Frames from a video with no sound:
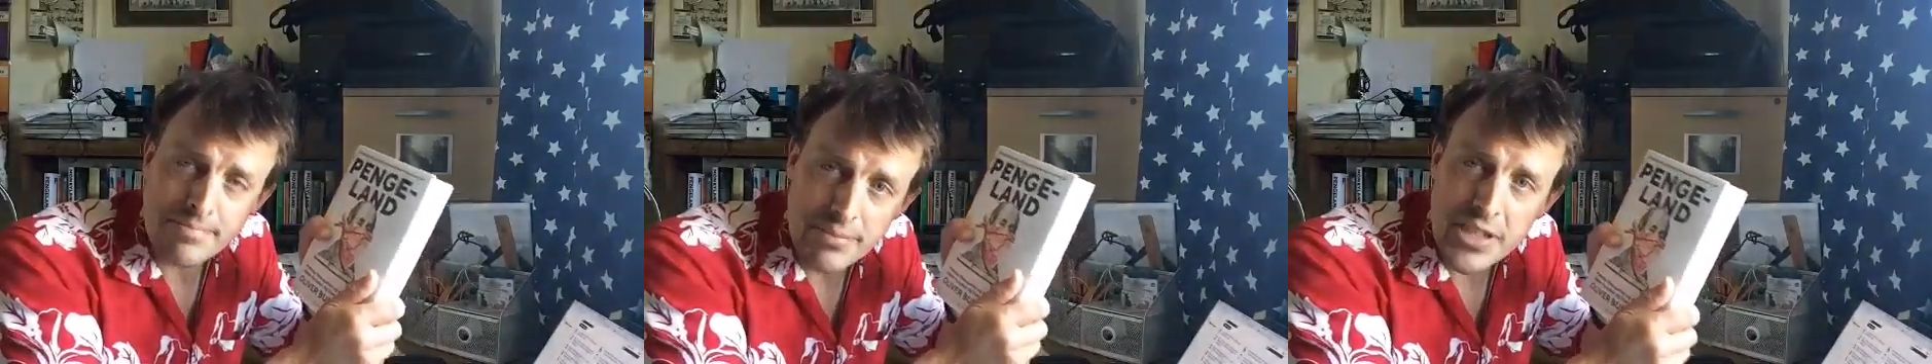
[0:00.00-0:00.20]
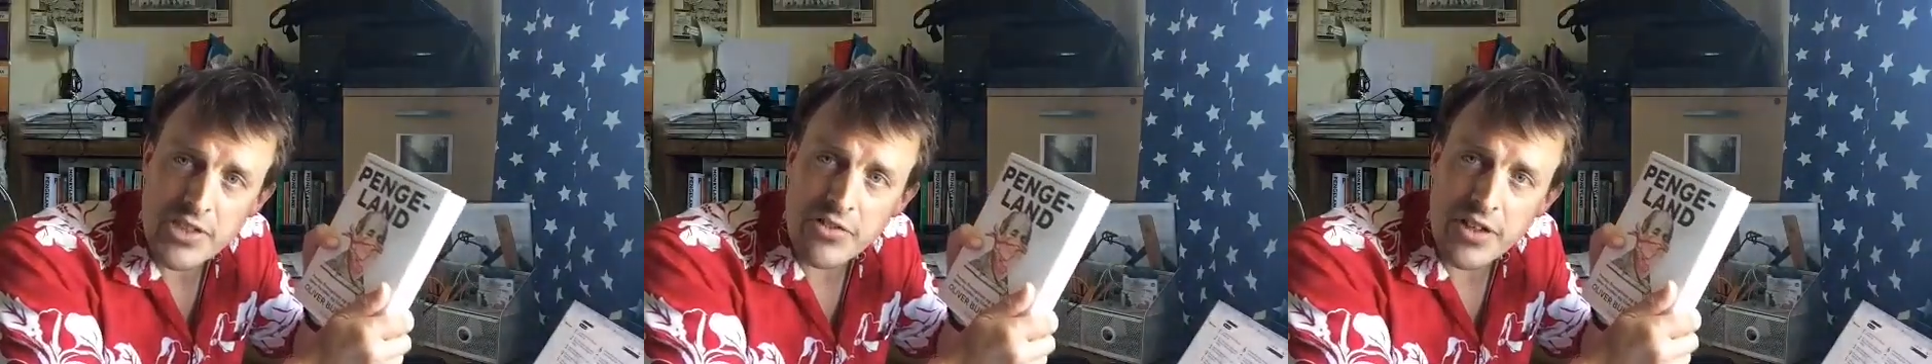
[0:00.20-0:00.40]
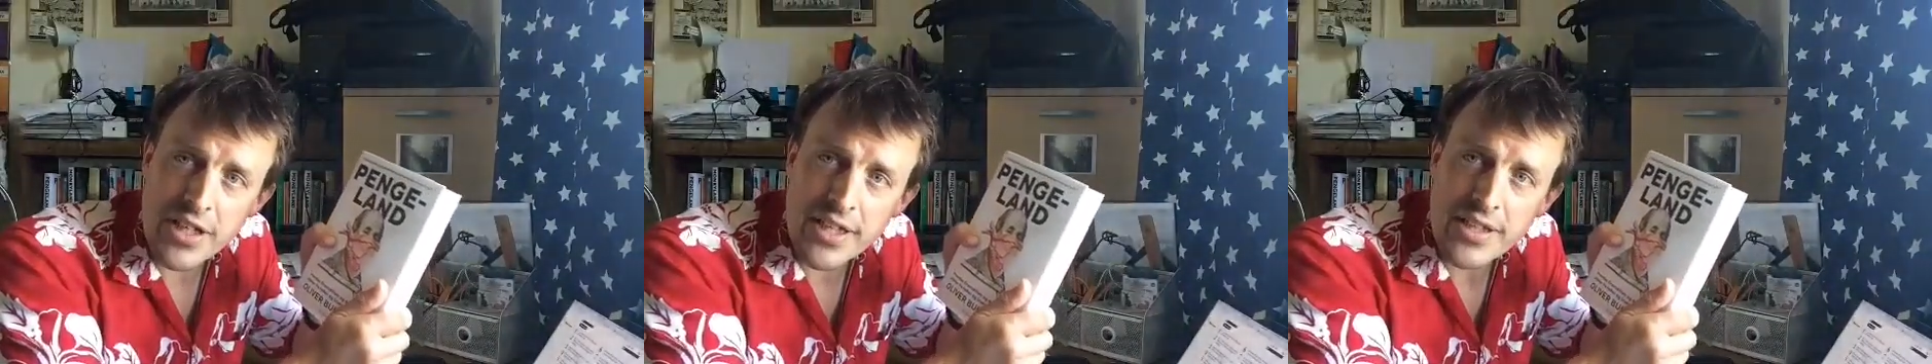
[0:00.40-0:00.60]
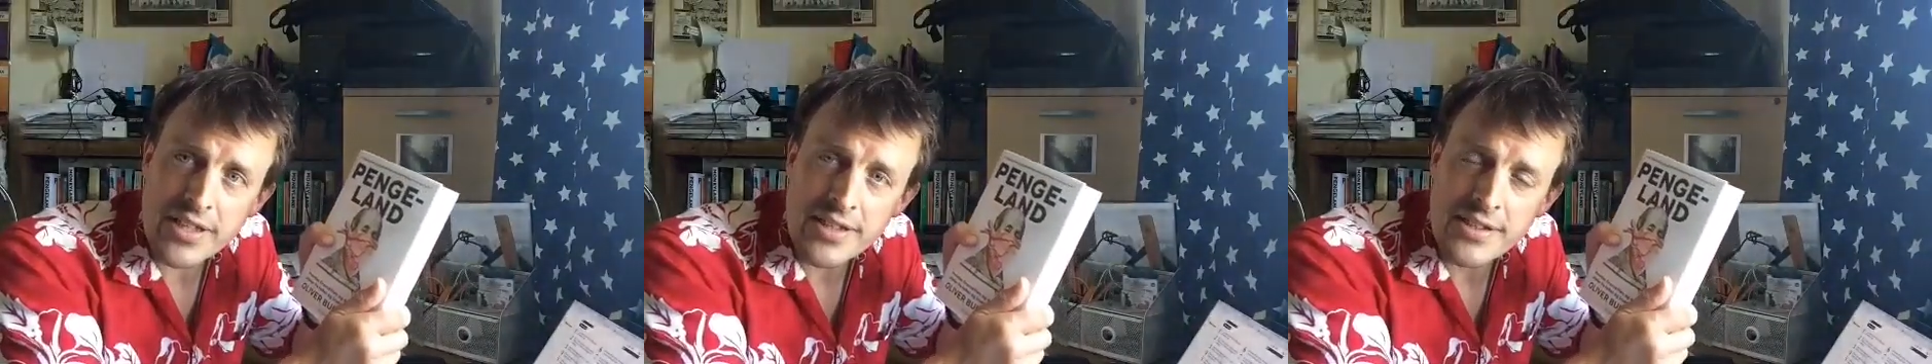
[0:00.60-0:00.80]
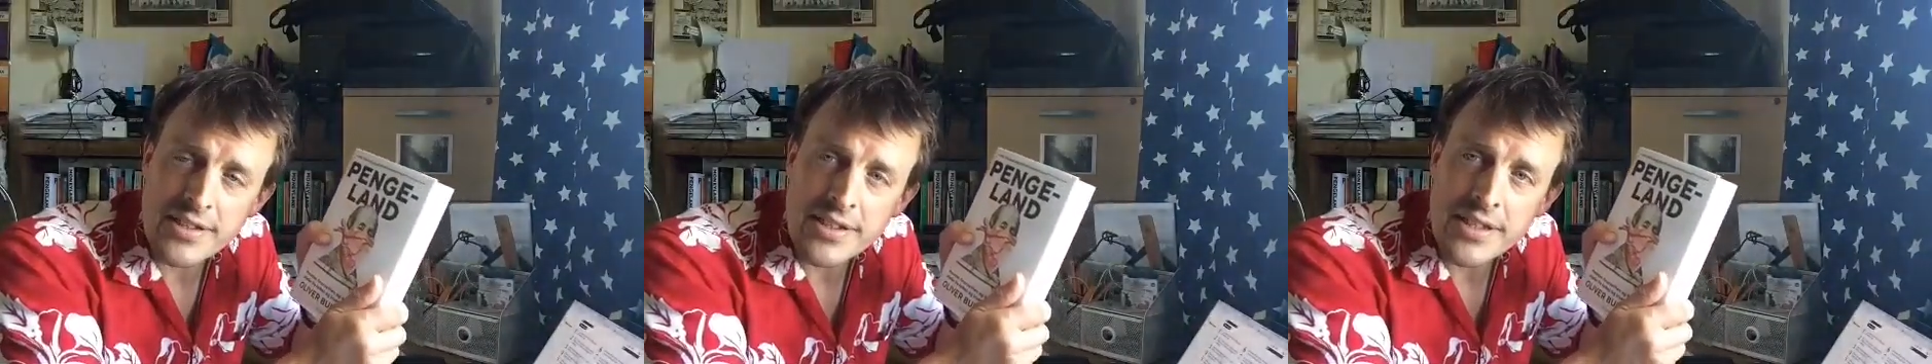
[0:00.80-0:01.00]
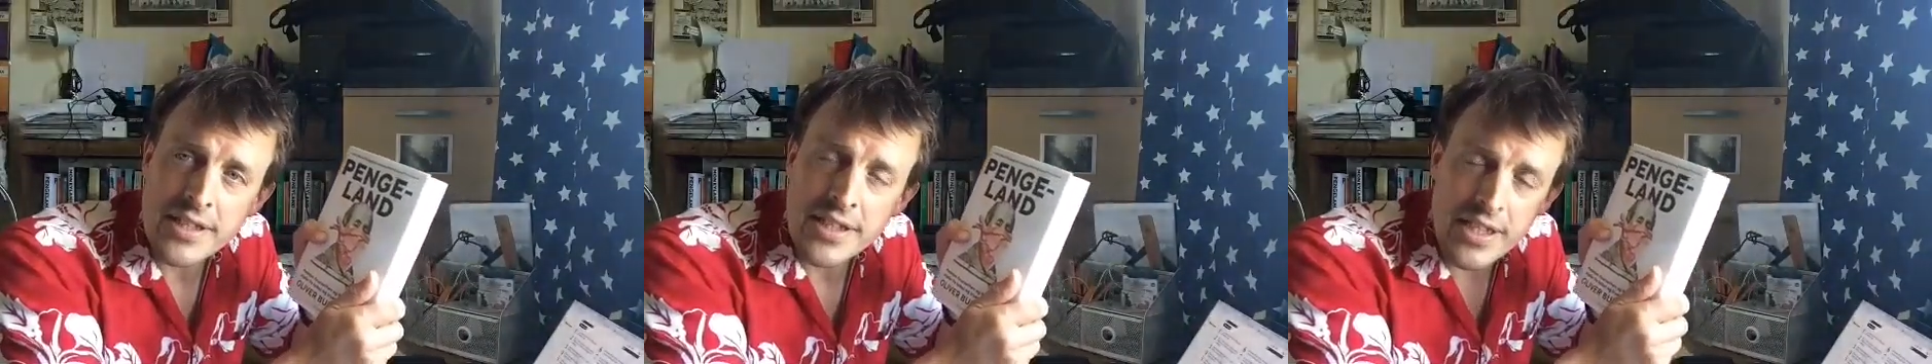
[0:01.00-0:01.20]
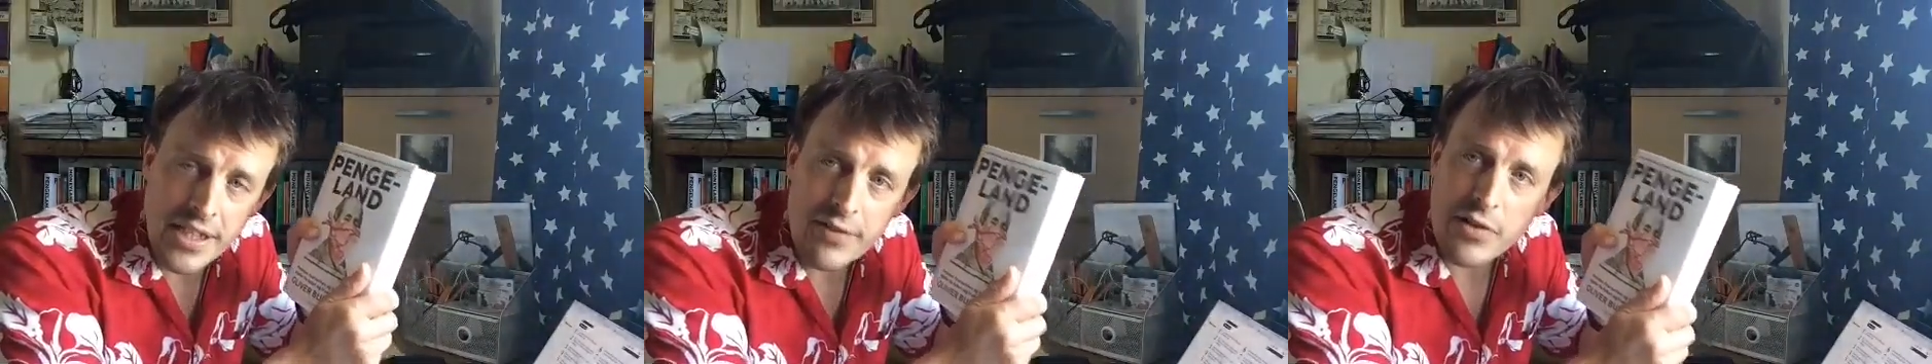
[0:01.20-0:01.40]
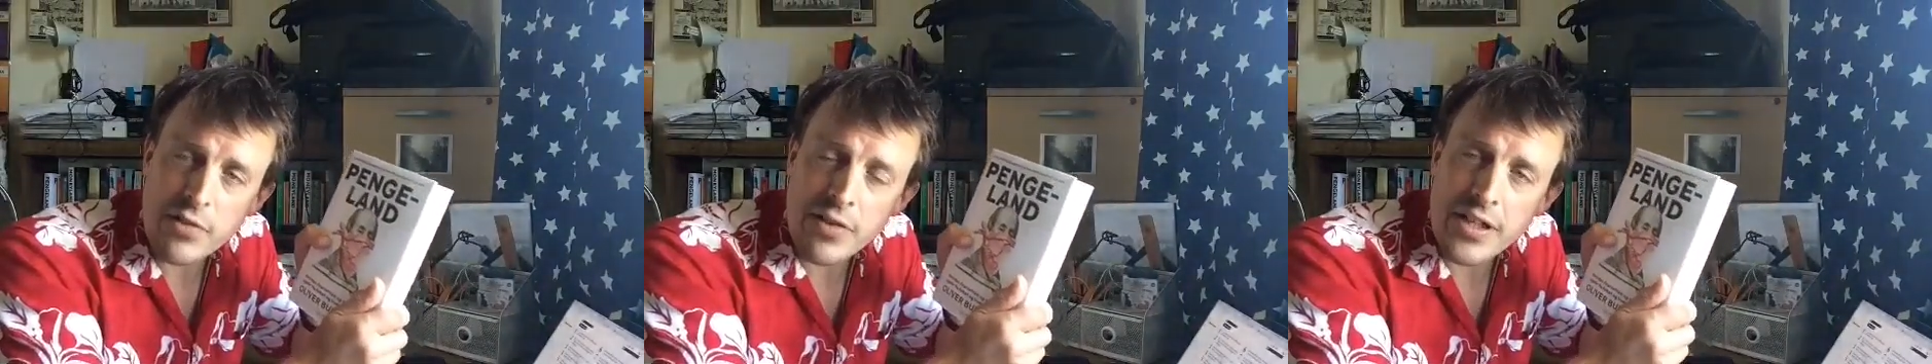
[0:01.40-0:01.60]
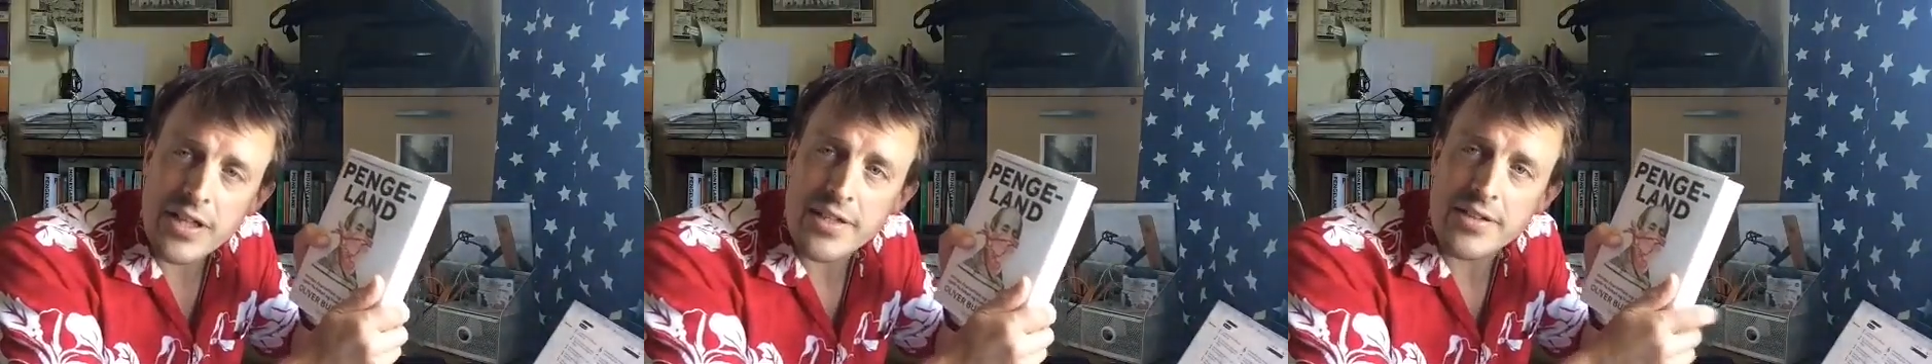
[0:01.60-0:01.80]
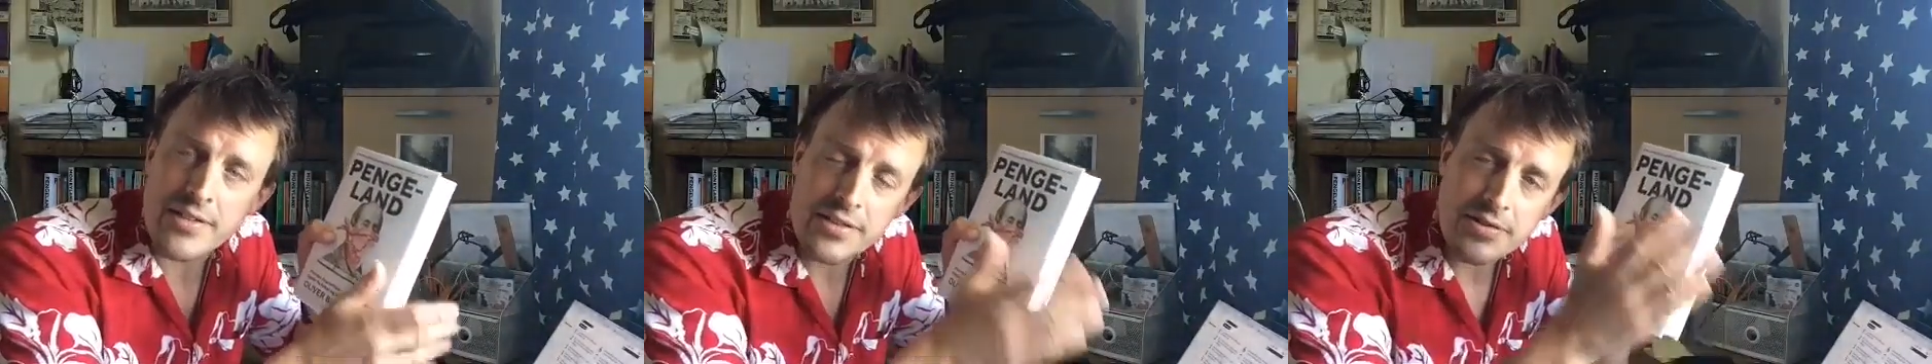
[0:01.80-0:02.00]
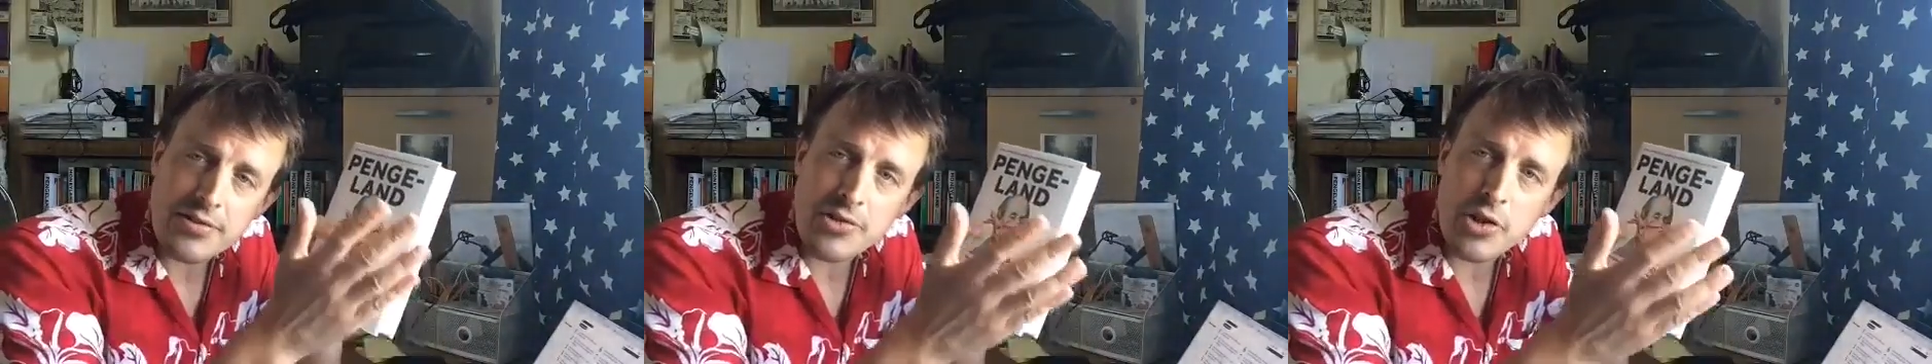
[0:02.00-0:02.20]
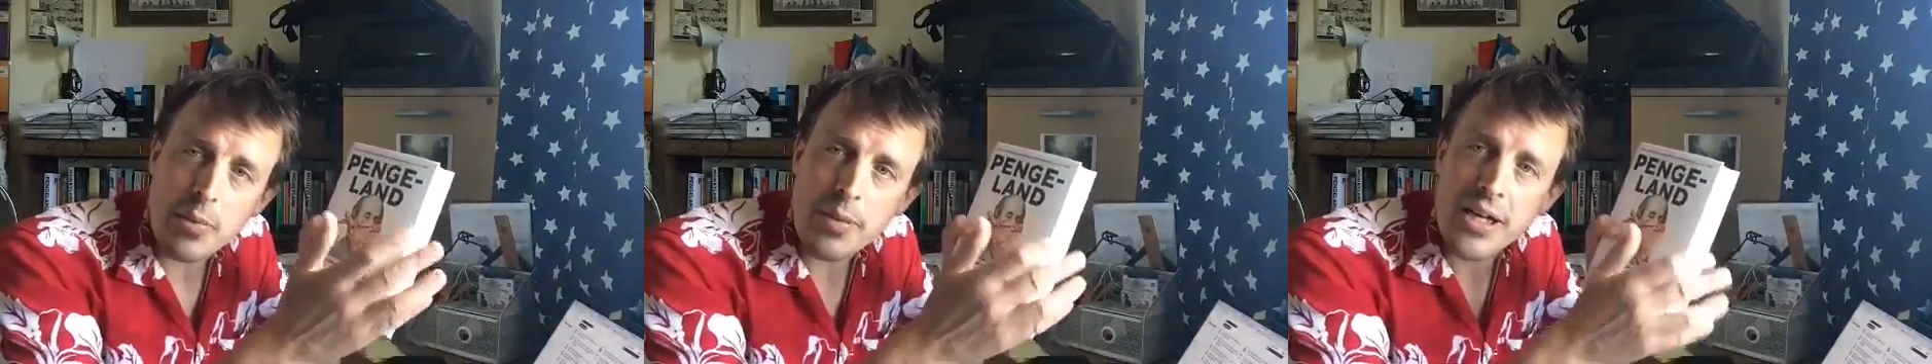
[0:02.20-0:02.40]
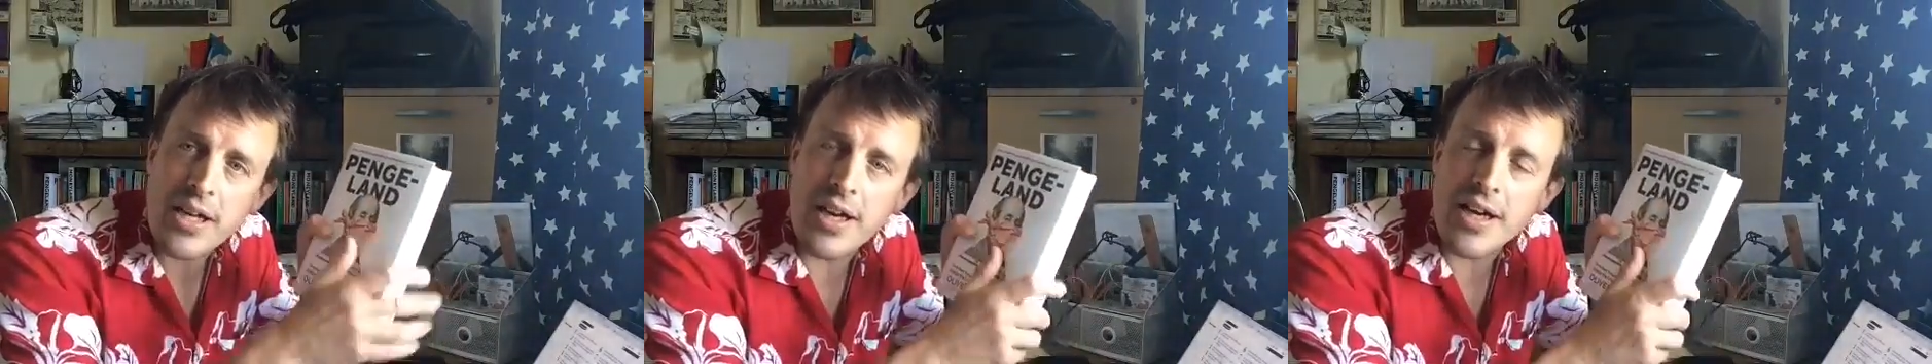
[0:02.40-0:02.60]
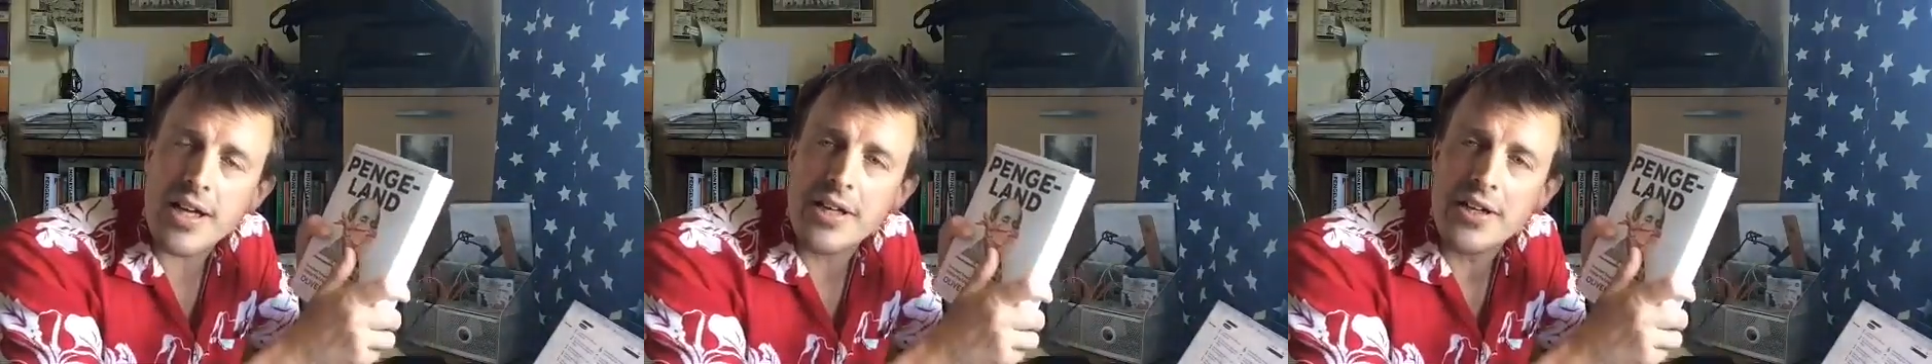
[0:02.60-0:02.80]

Please read it. And if you read it, drop me a line.